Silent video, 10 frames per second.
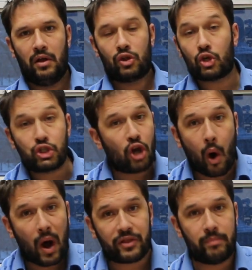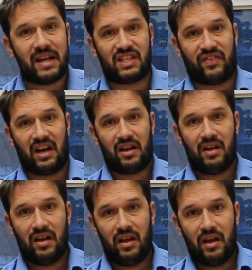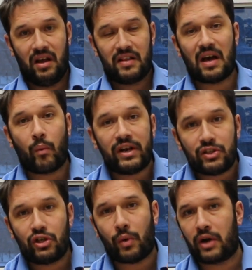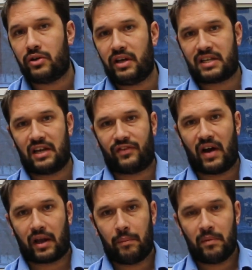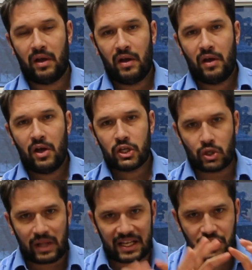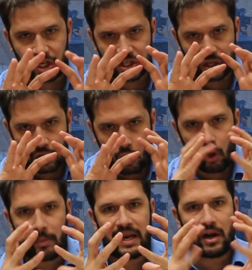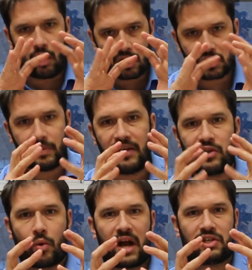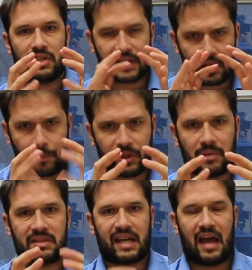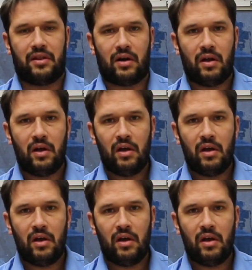There's no other mitzvah that we do underneath 10 tefachim. So let's just culminate all 3 of the questions together, put them together.